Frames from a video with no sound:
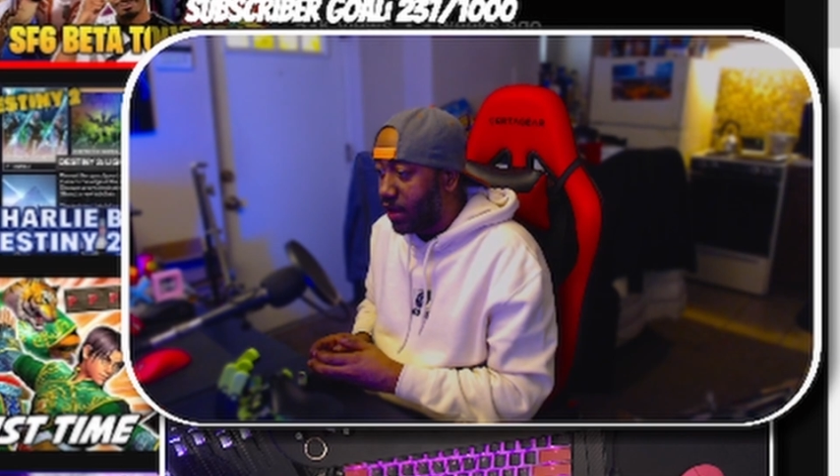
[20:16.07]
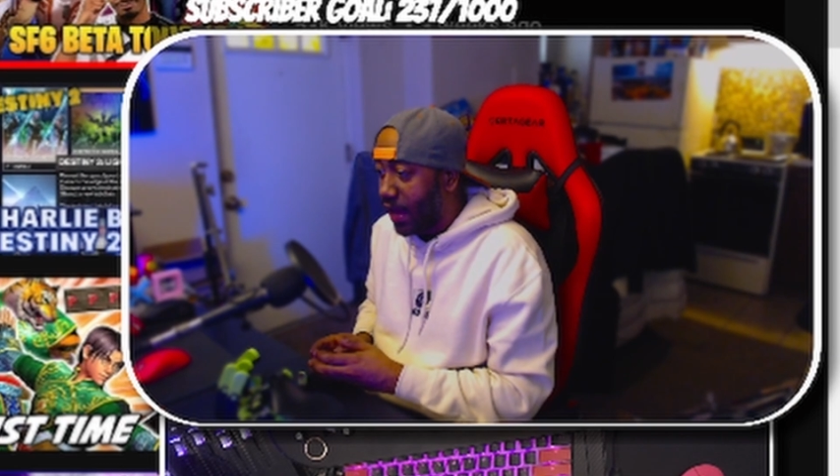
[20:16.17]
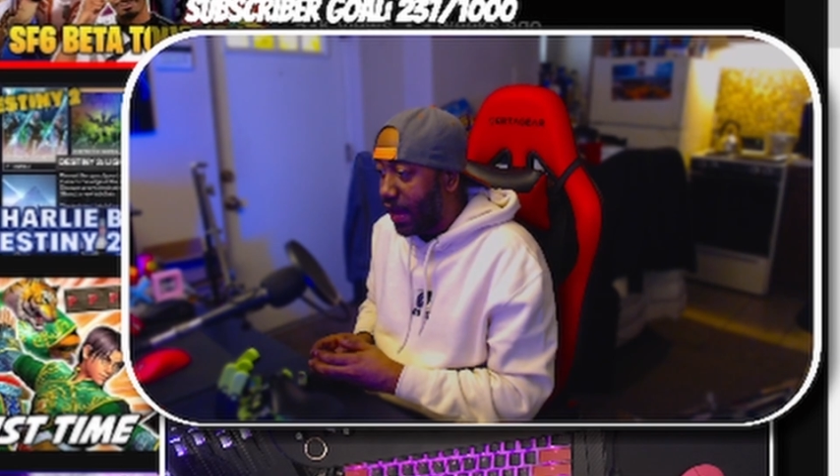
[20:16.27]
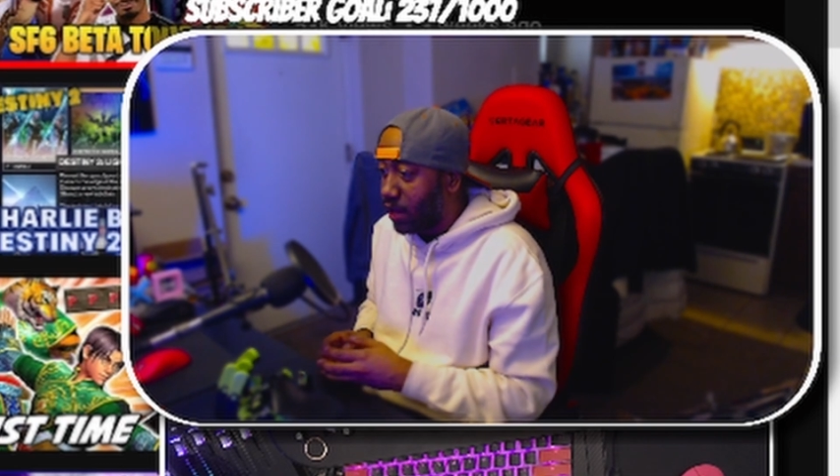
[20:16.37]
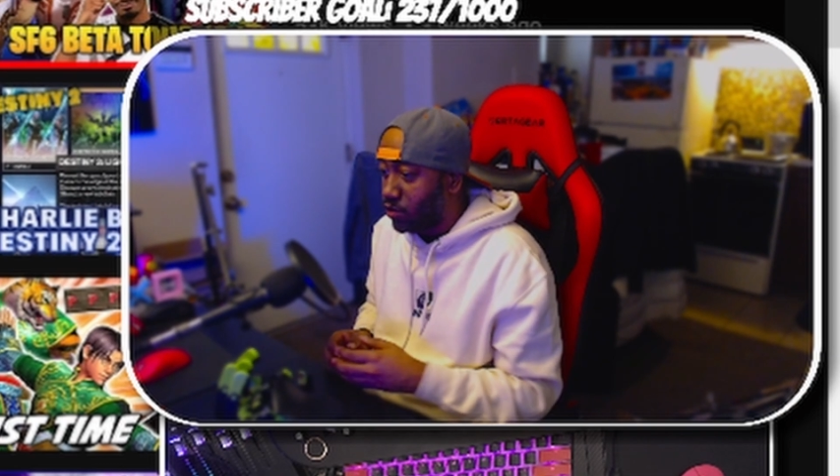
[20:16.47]

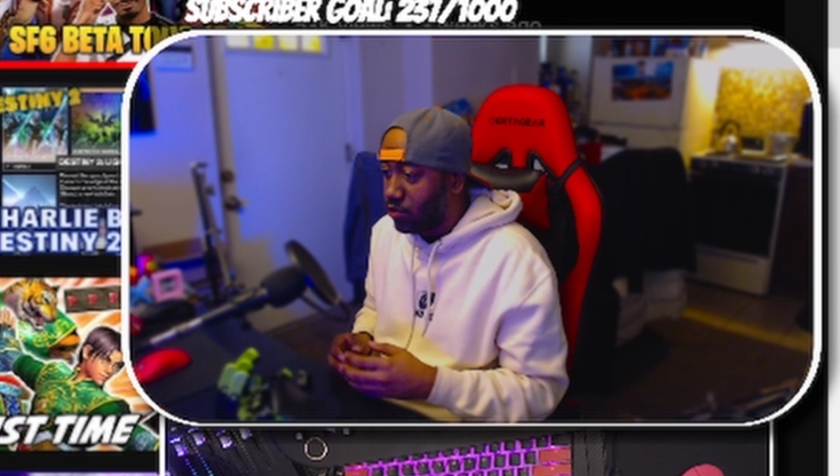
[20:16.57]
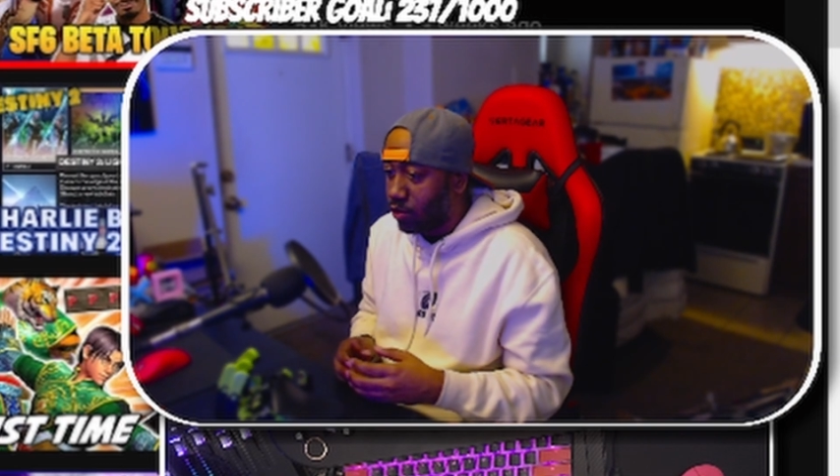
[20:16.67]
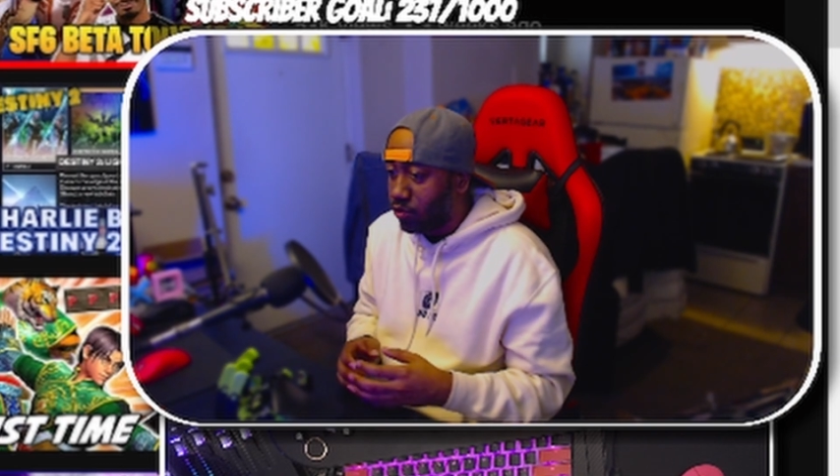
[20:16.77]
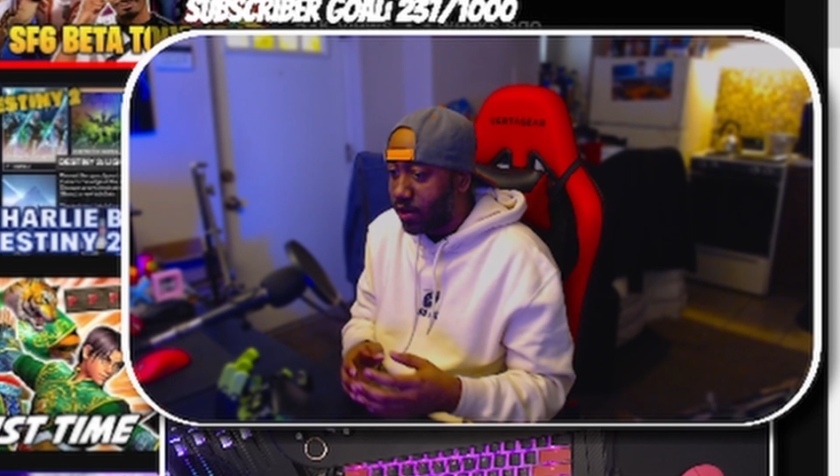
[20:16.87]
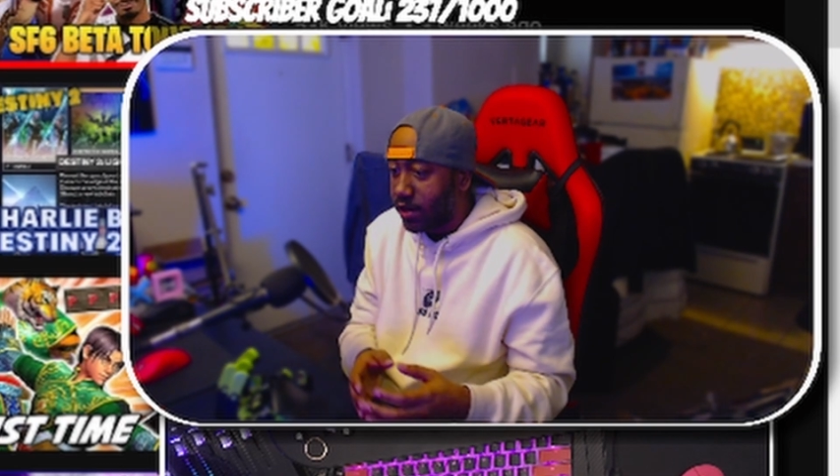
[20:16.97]
and
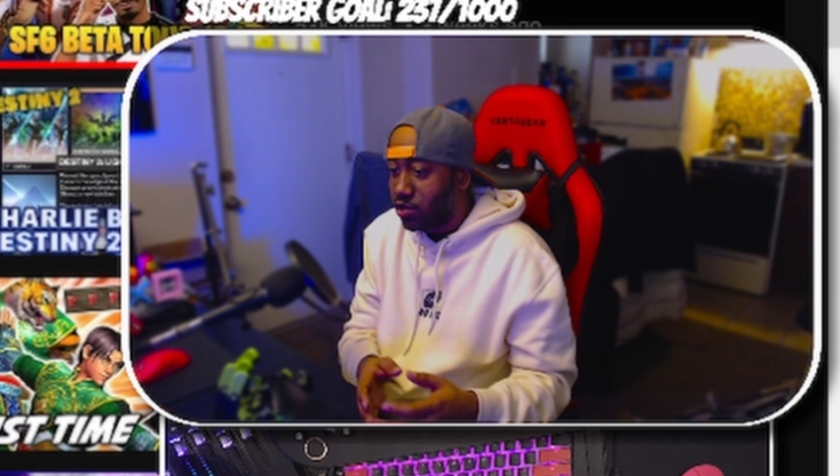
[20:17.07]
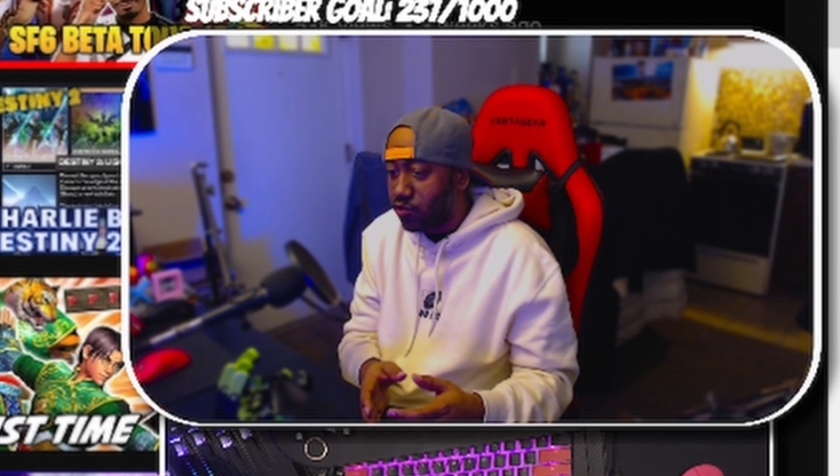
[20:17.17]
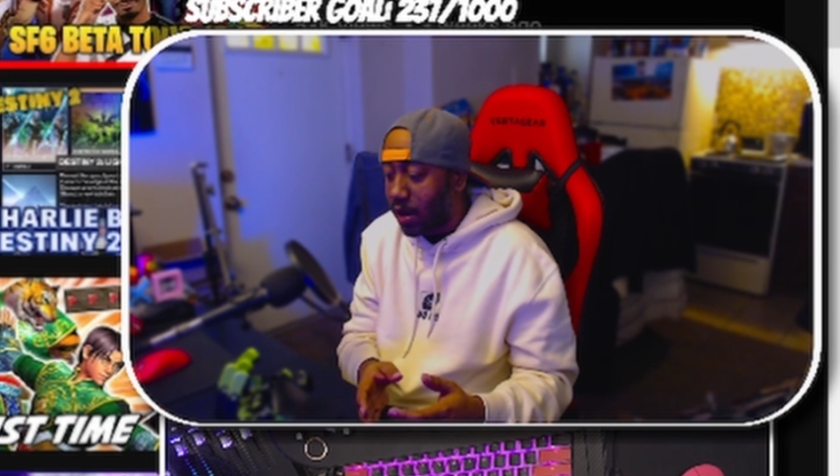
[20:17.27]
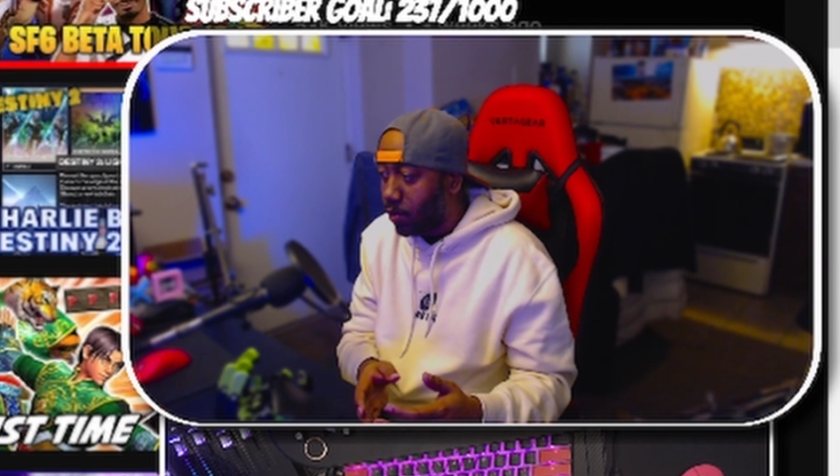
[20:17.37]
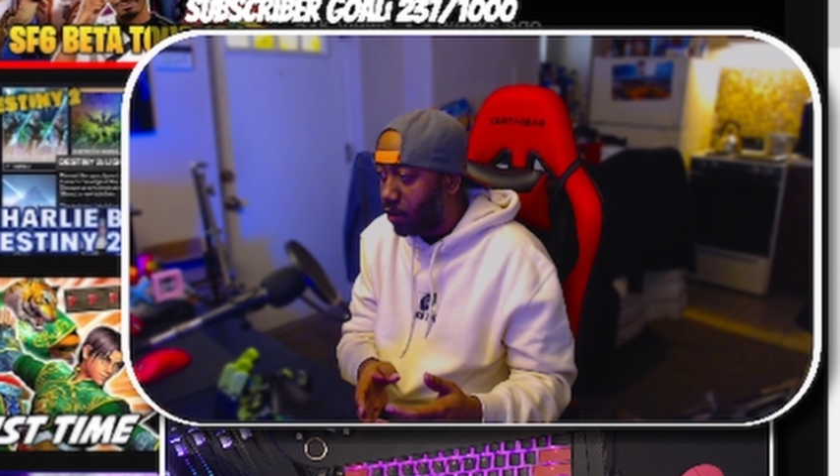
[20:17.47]
you kind of
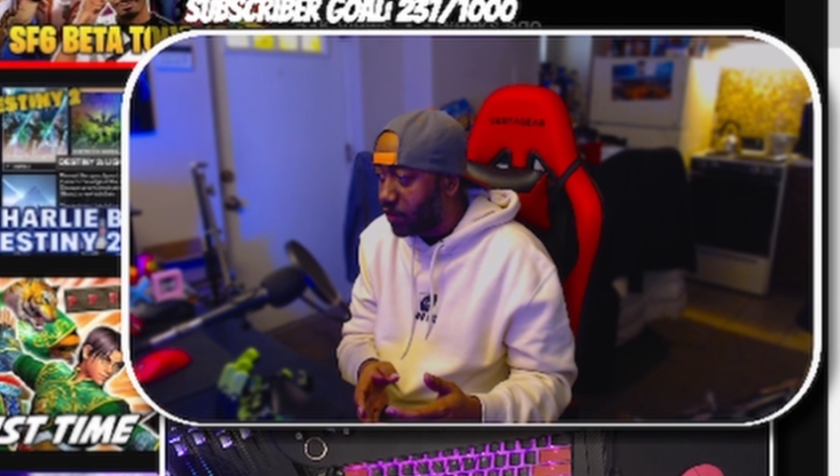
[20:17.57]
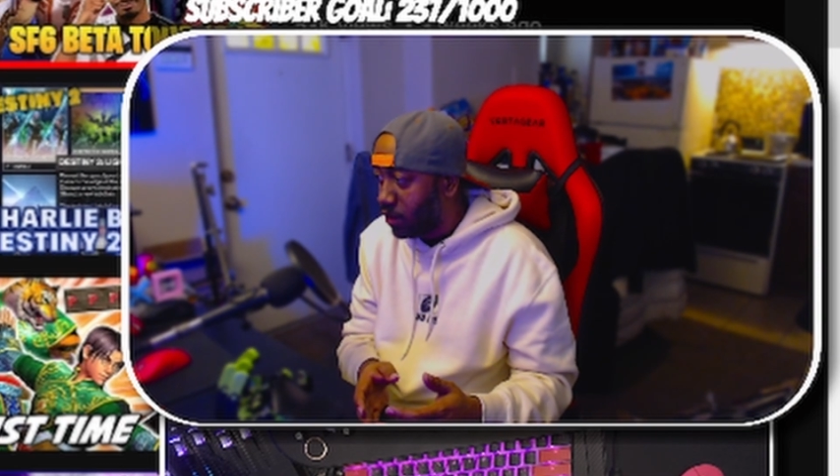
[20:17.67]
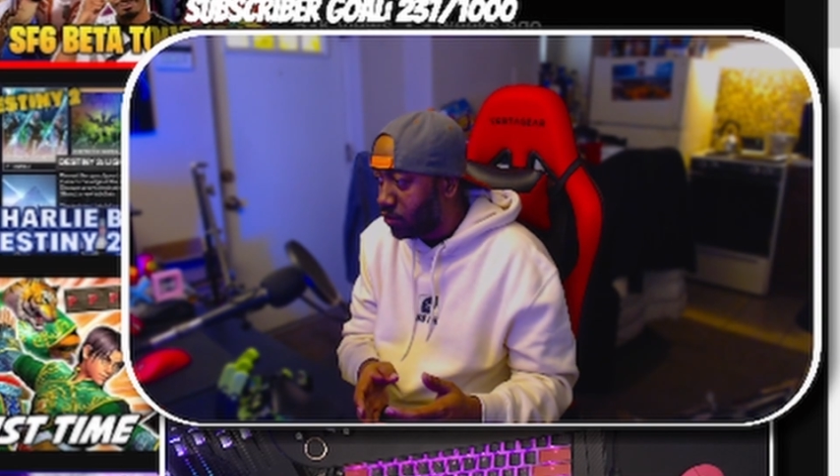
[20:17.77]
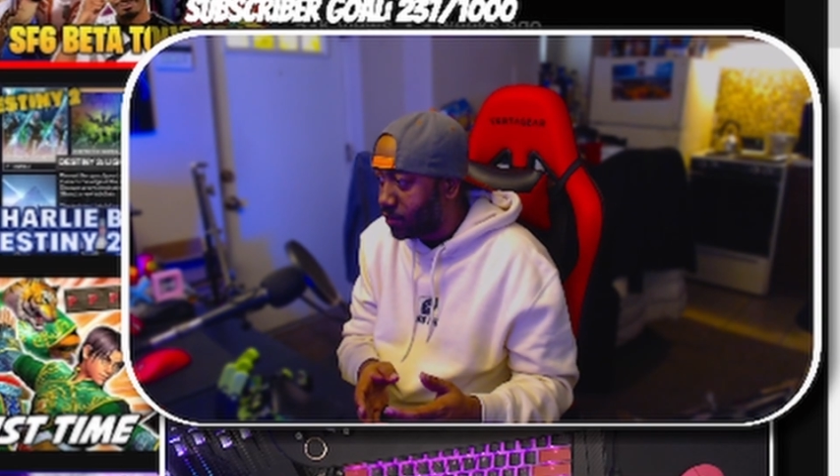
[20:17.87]
drop off the other